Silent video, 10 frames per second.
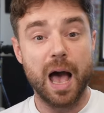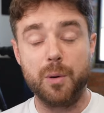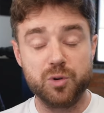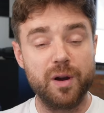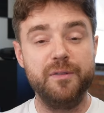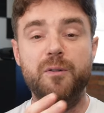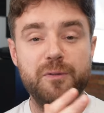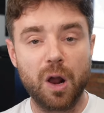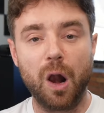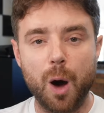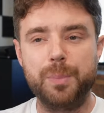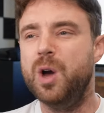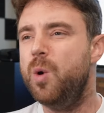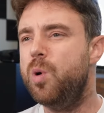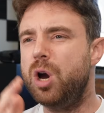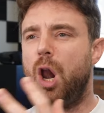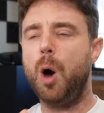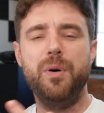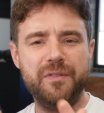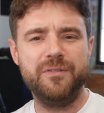I was grateful for Klopp. Would
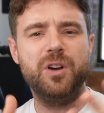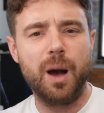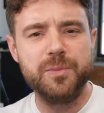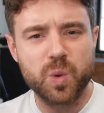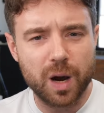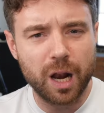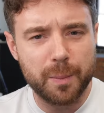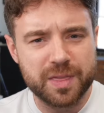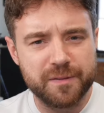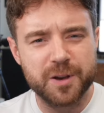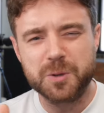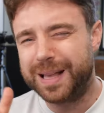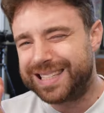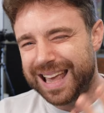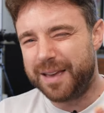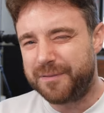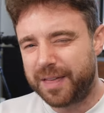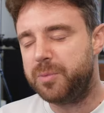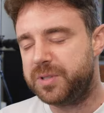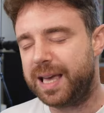Klopp have even come to our club in the first place if
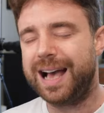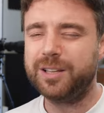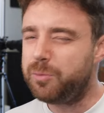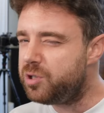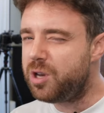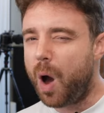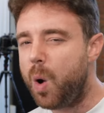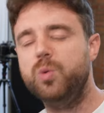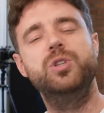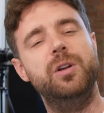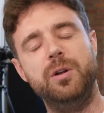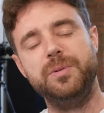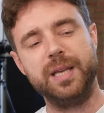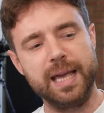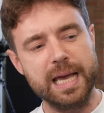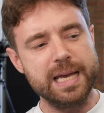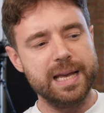that was the case? I don't know. Do you know what I'm saying?